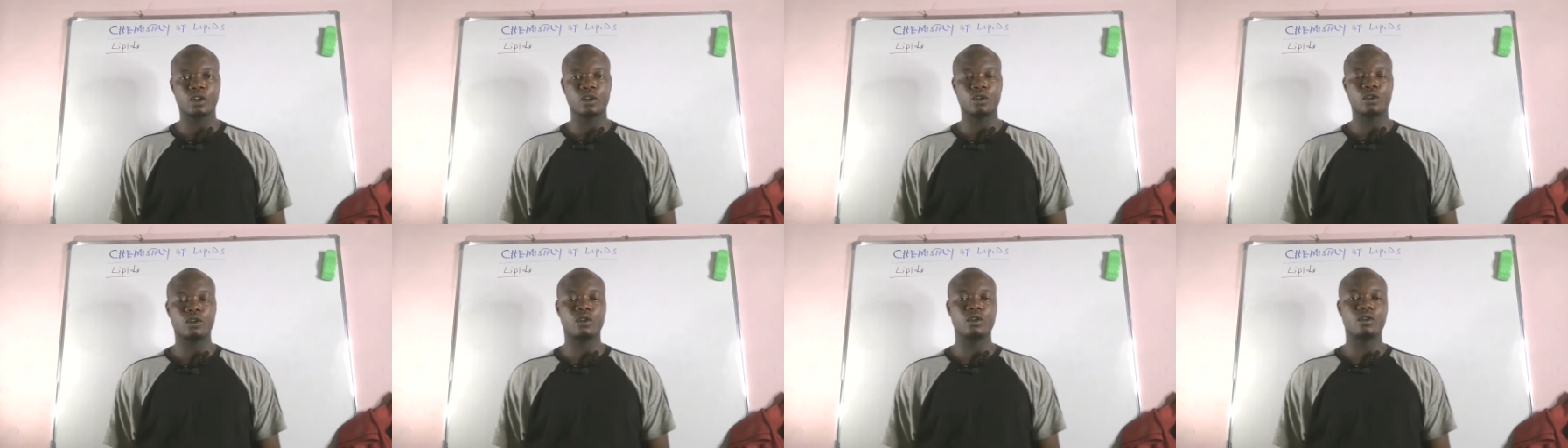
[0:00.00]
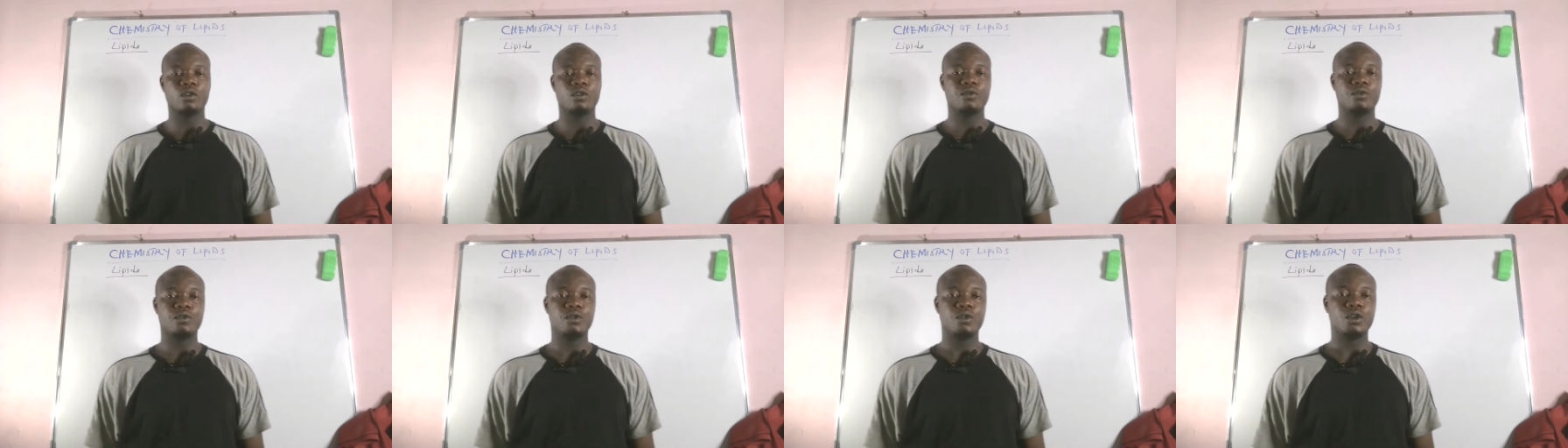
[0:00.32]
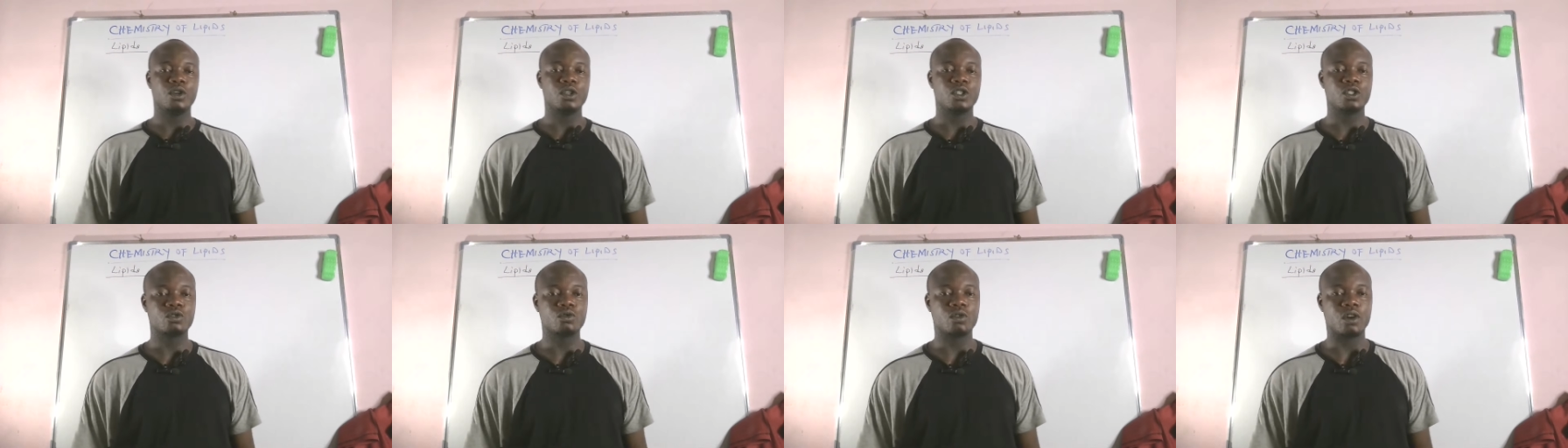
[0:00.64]
none of you
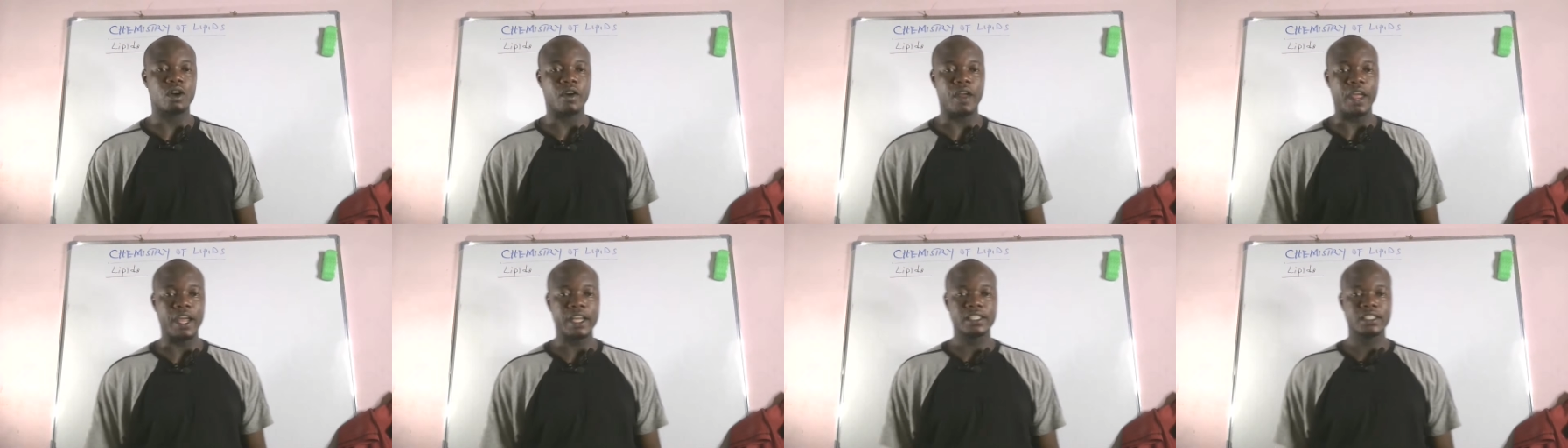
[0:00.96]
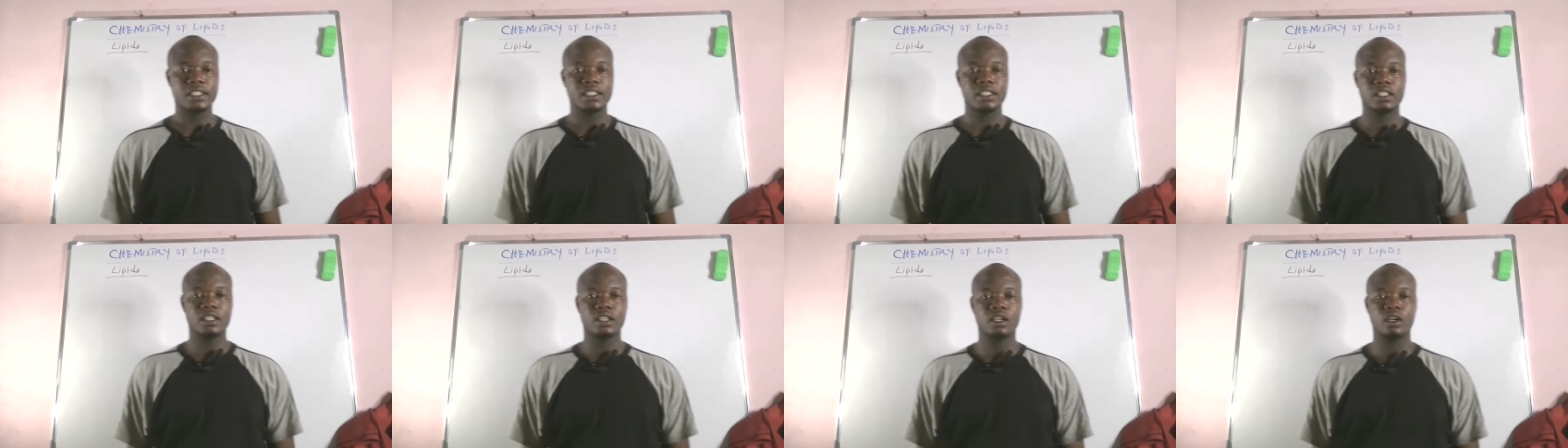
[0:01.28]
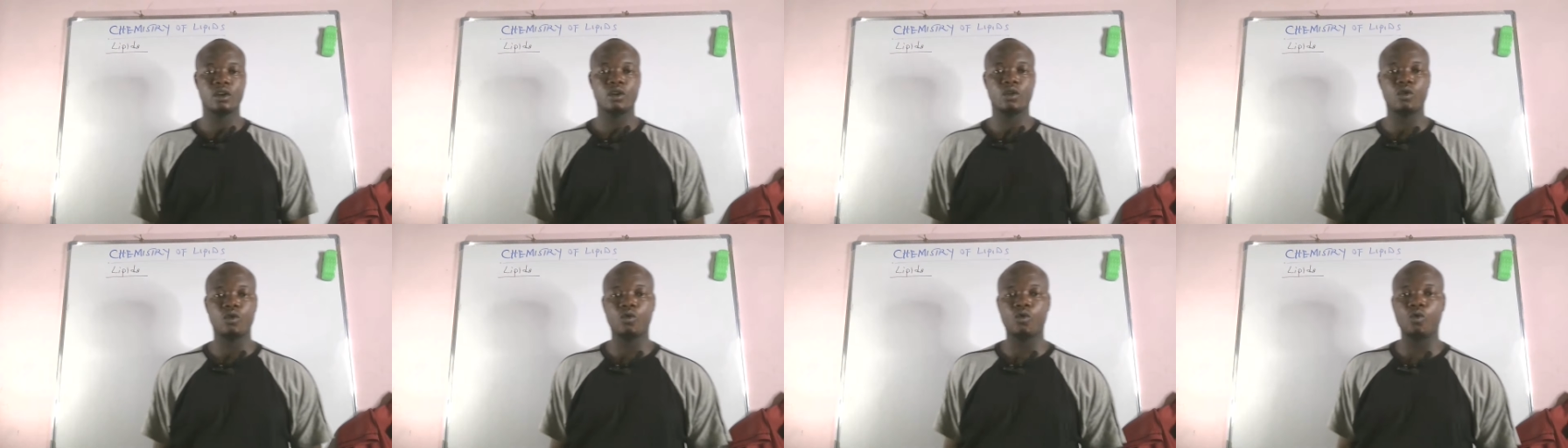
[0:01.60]
is correct.
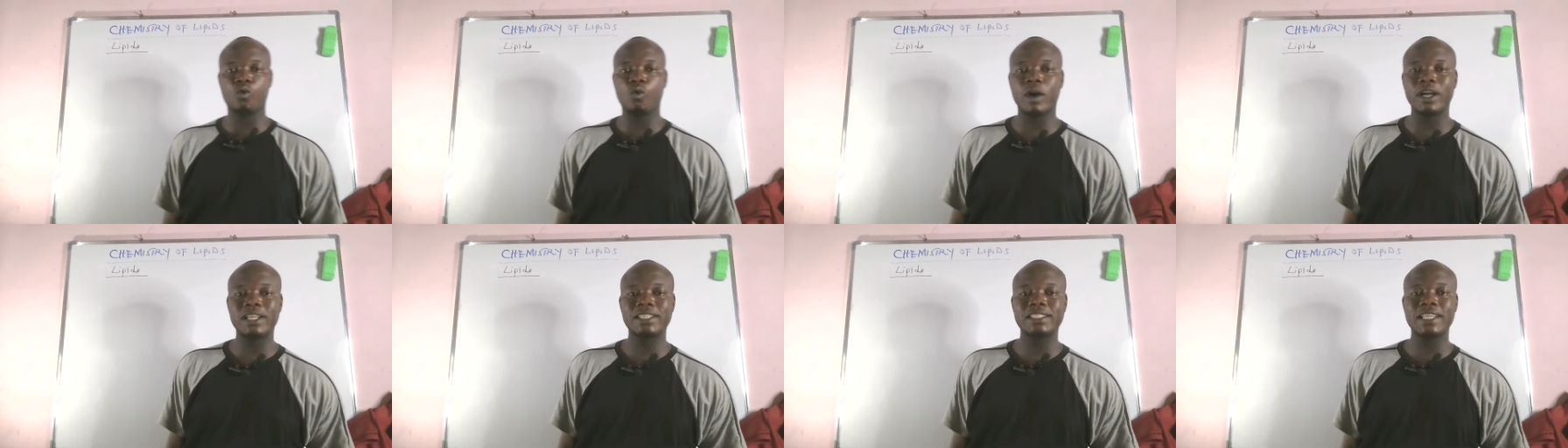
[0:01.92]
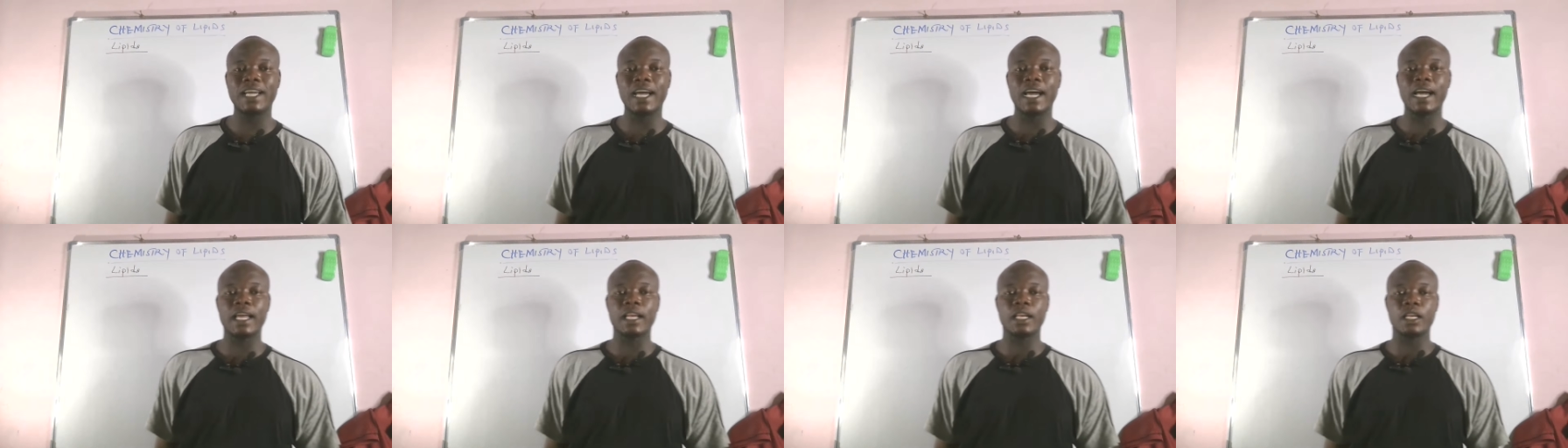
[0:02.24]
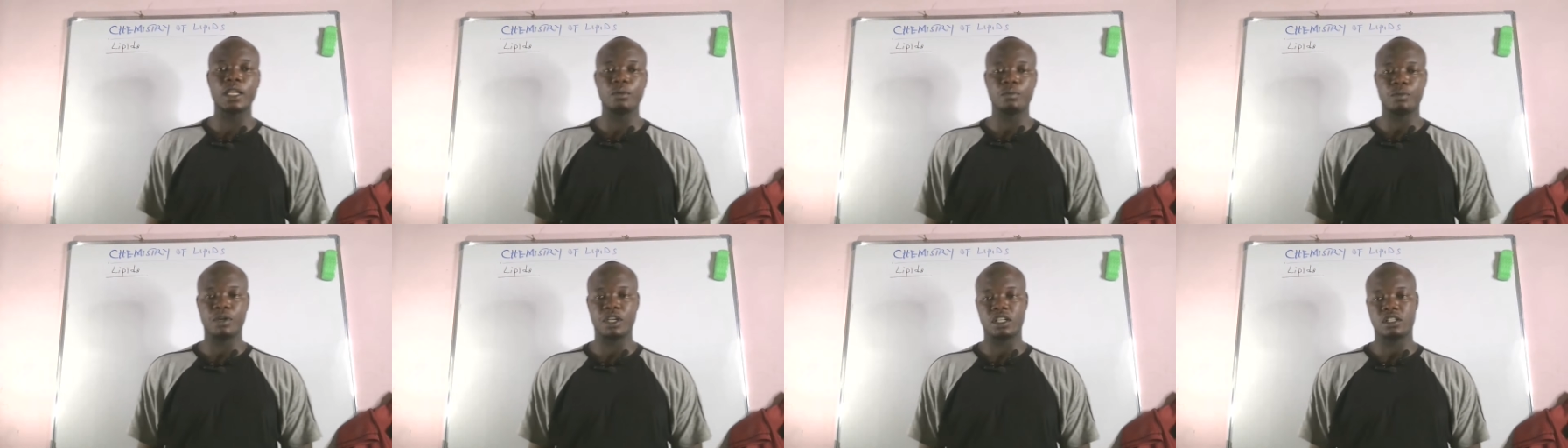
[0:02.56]
What are
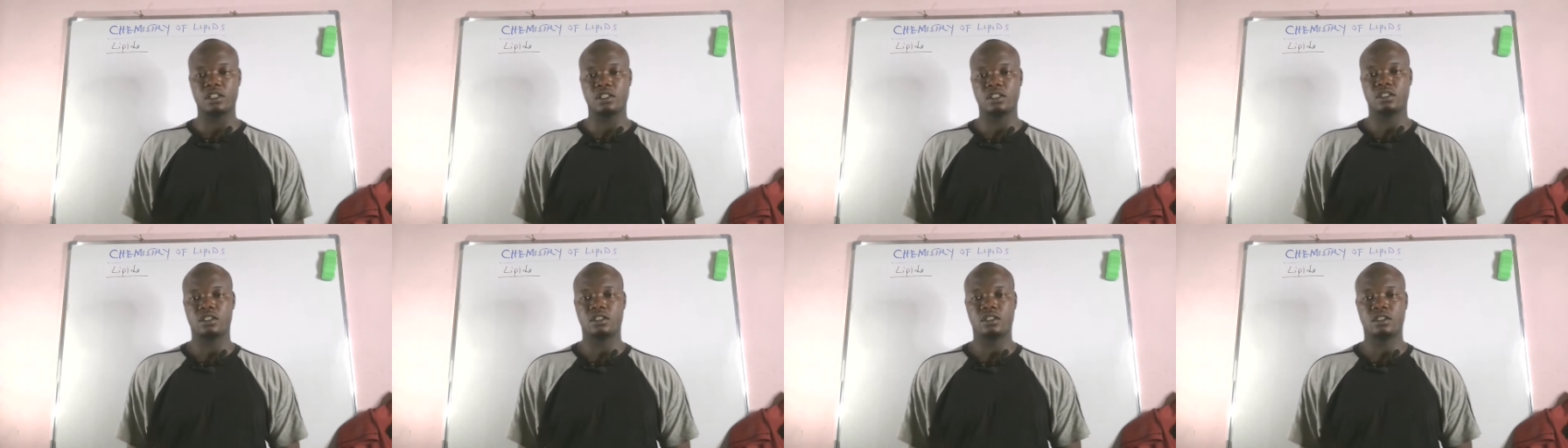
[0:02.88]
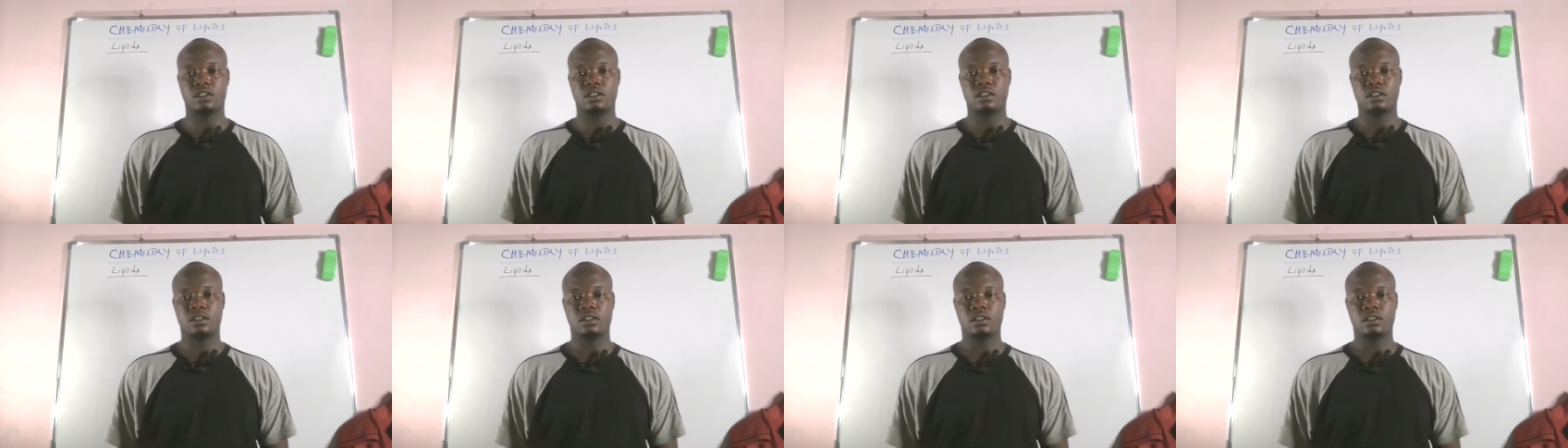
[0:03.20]
lipids?